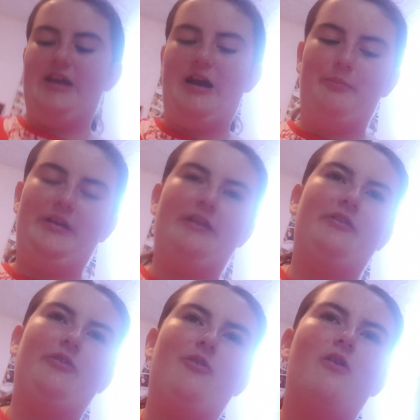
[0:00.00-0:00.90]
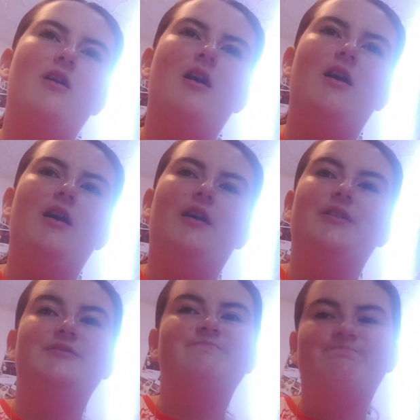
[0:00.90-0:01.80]
happy. So
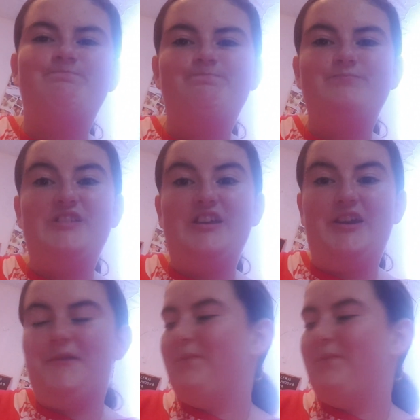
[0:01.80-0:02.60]
yeah,